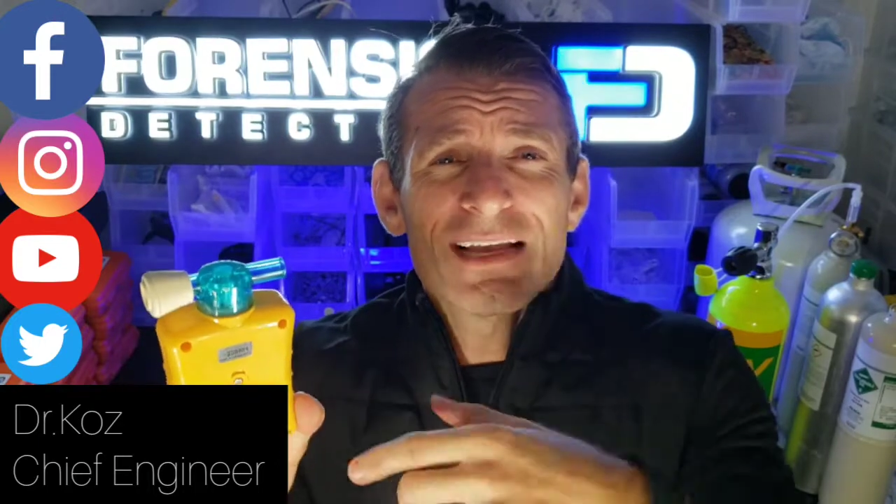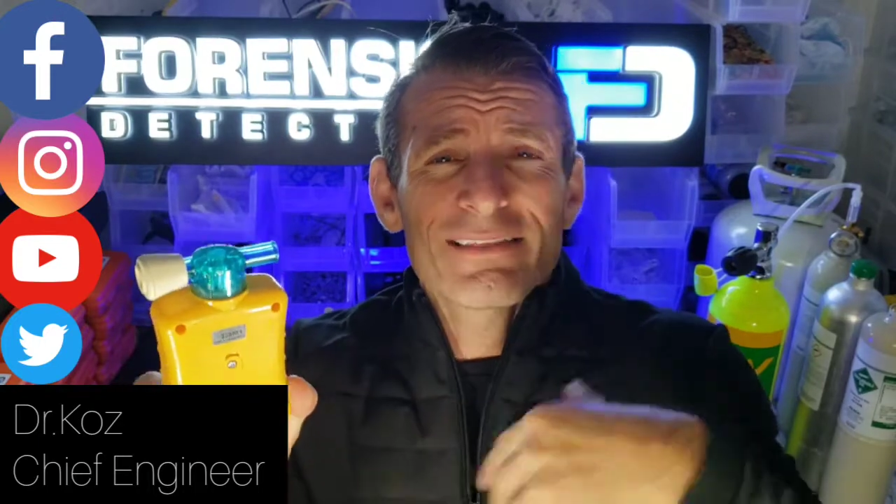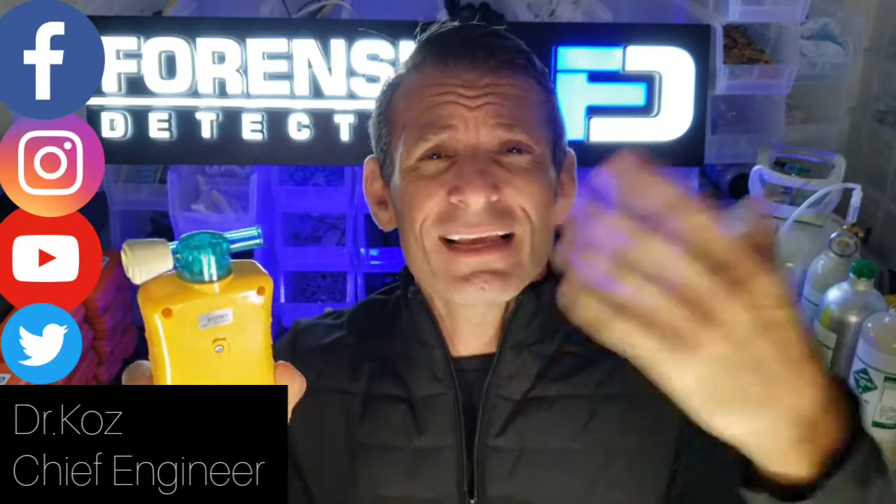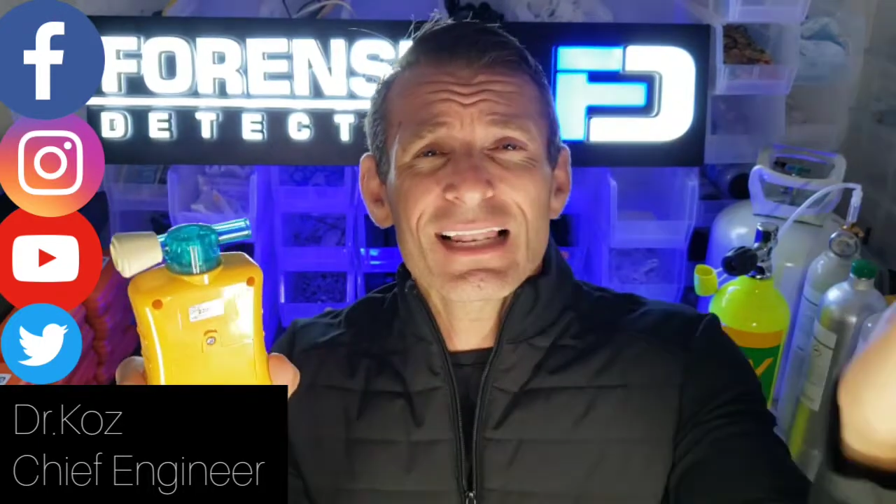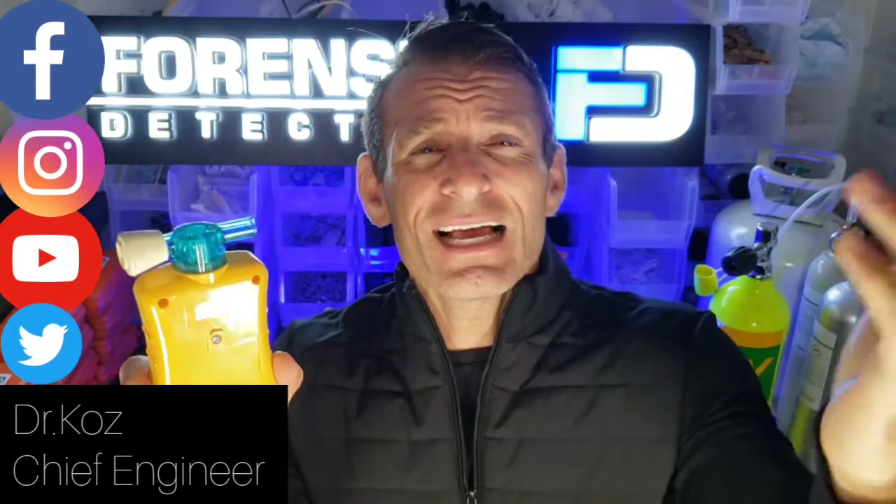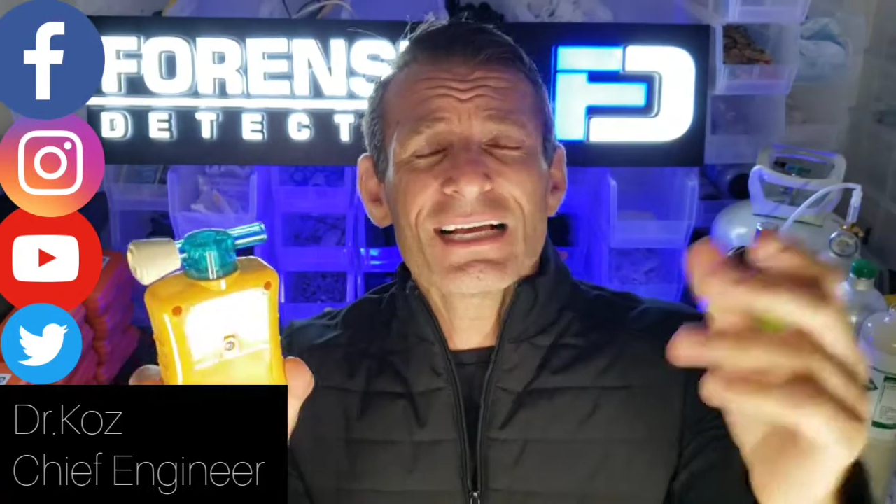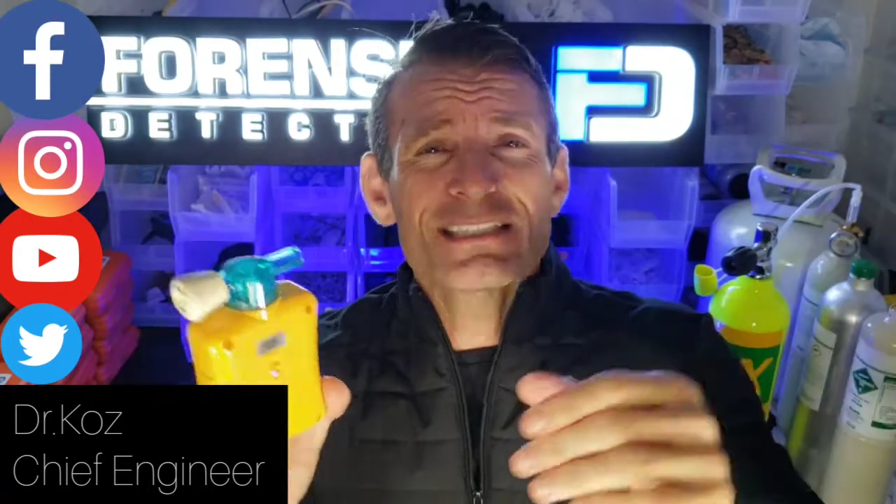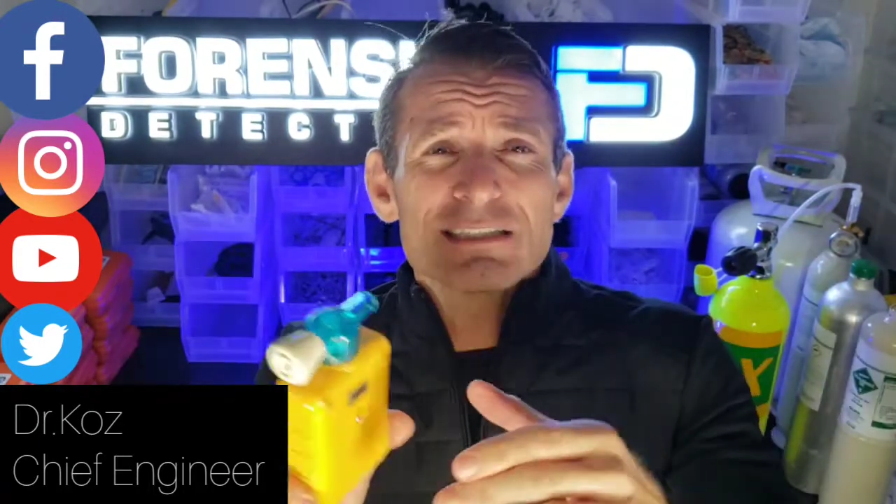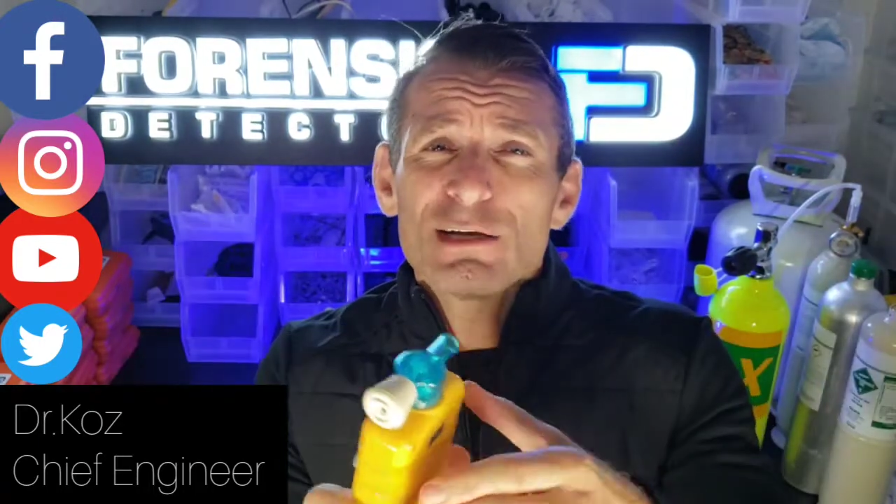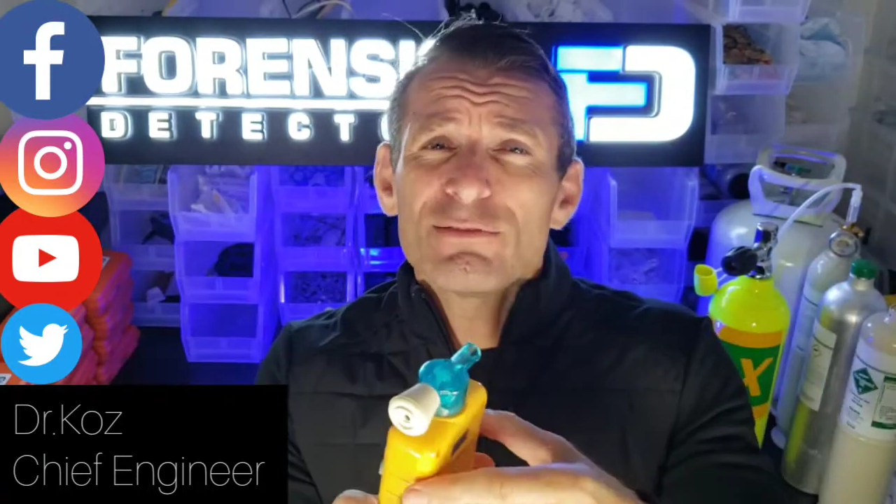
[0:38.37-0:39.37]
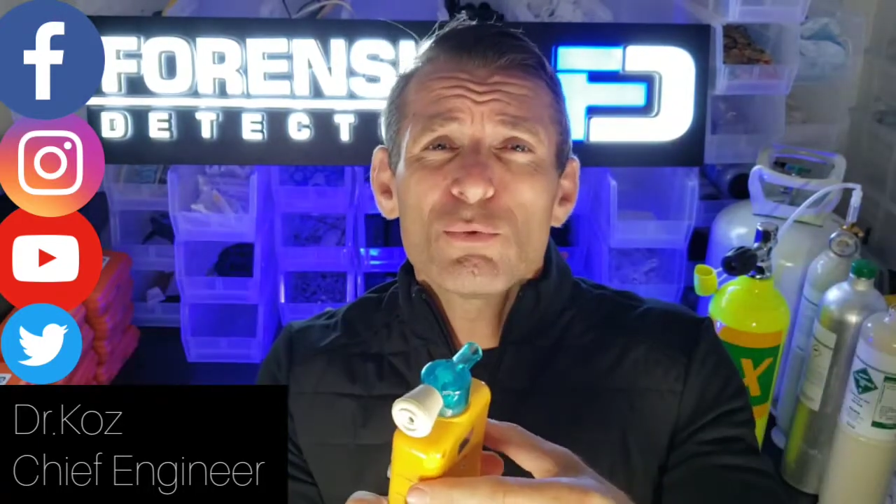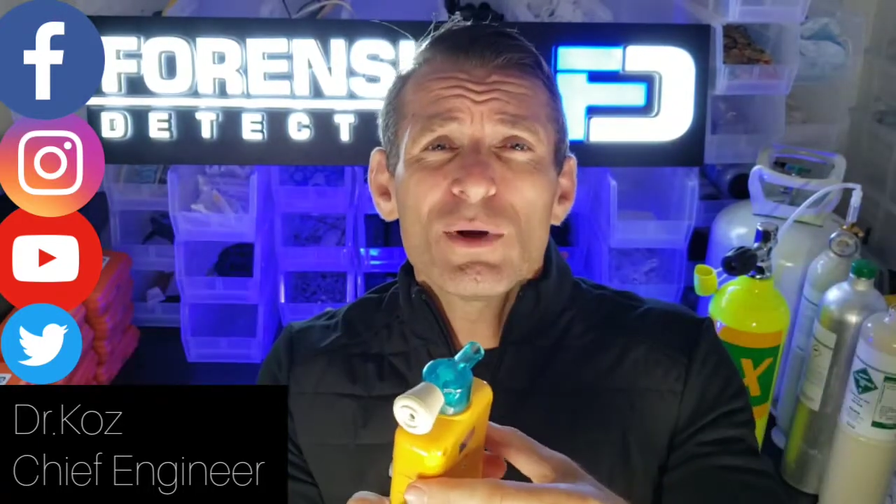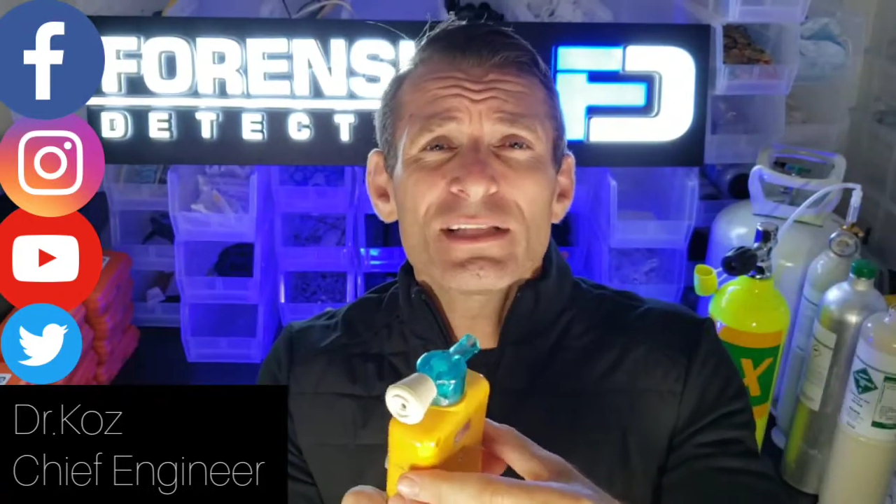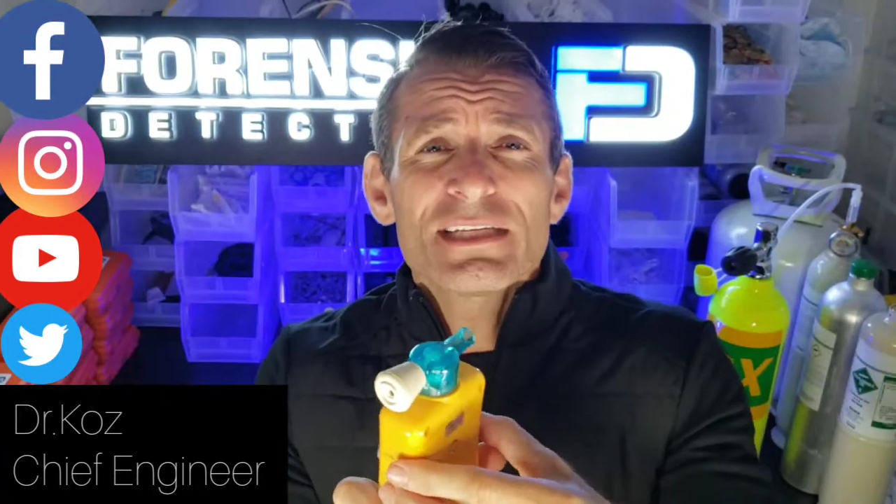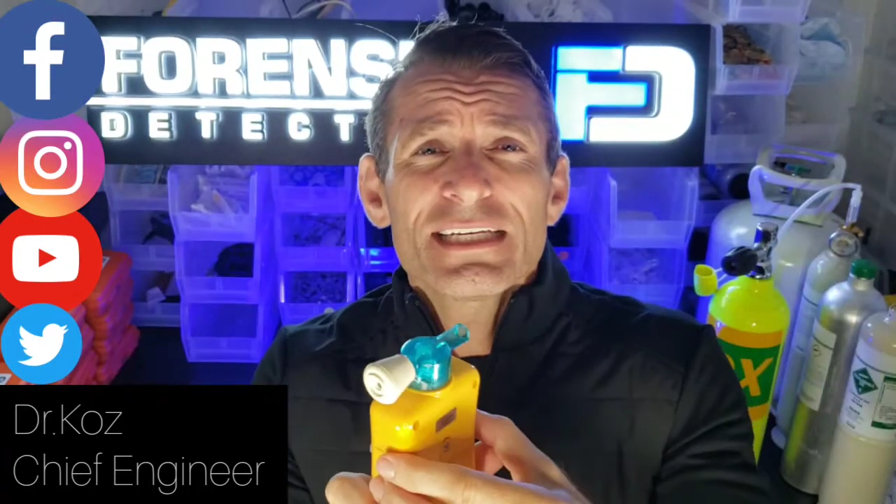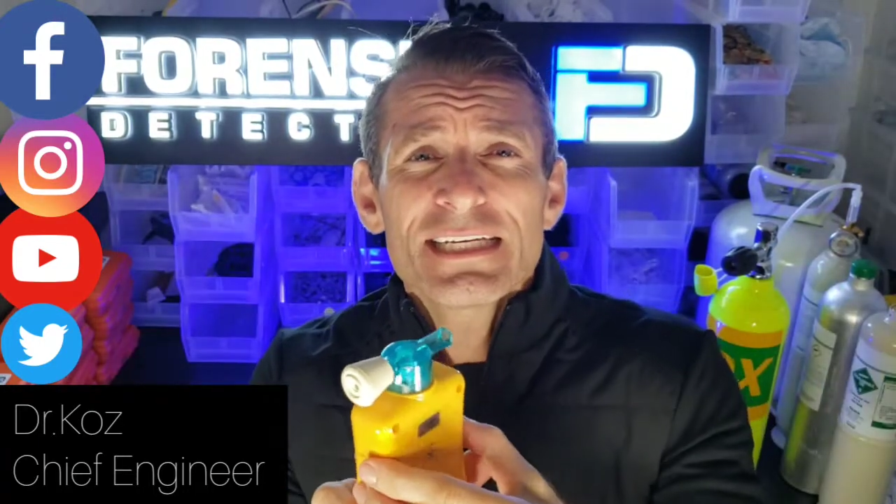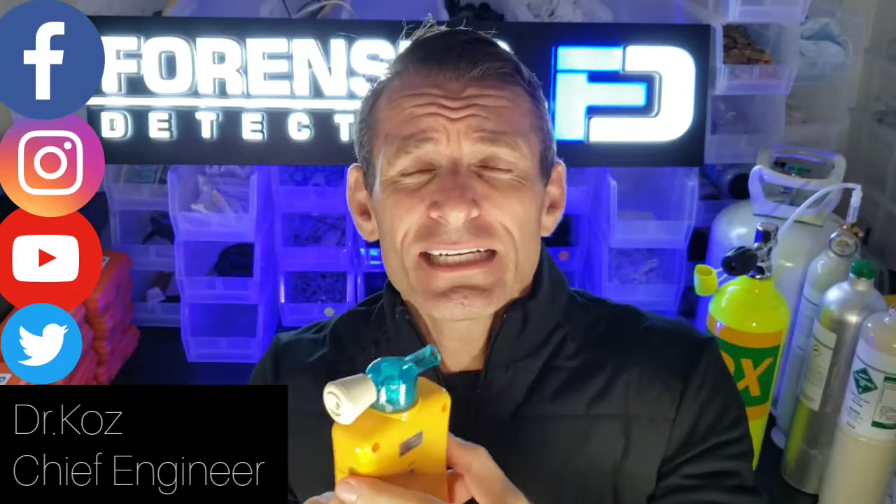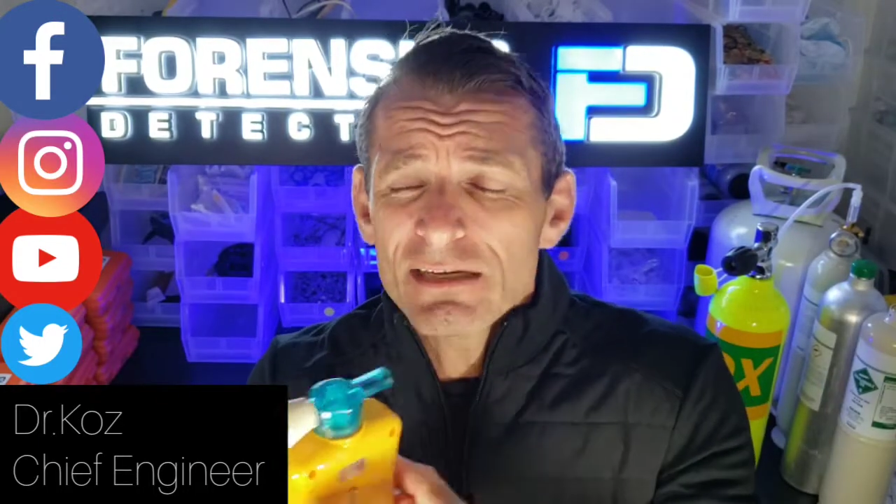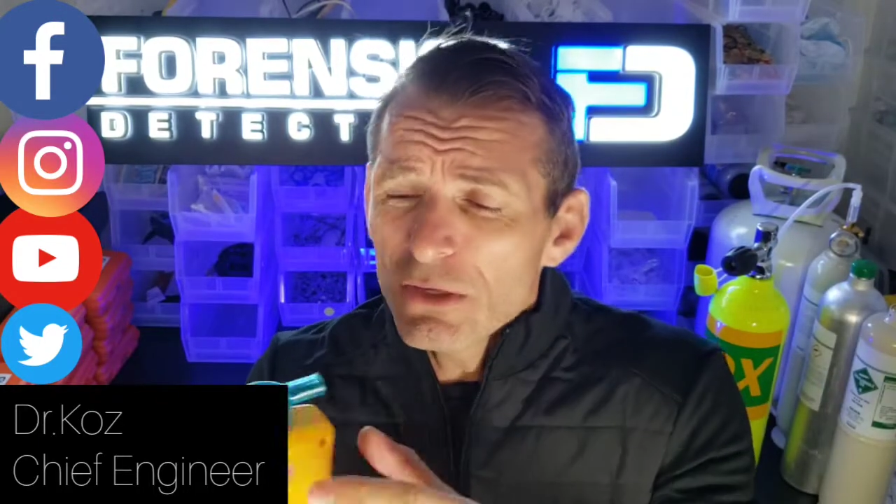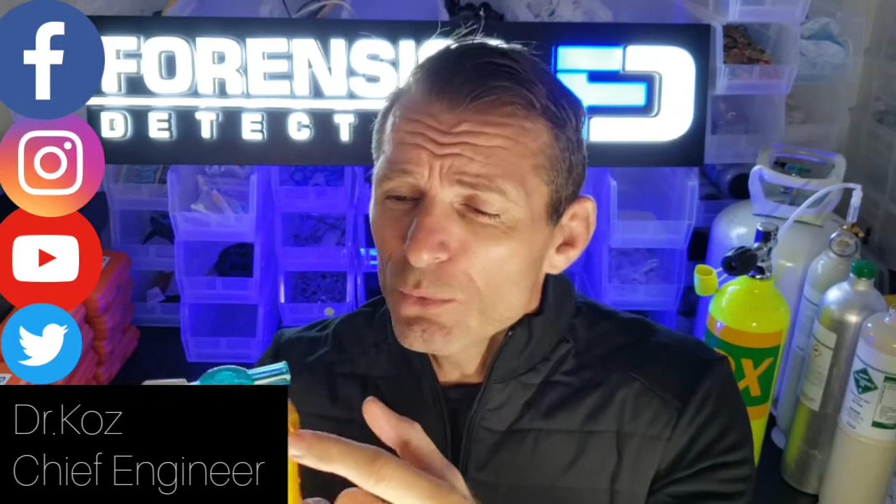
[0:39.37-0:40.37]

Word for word: They last over one year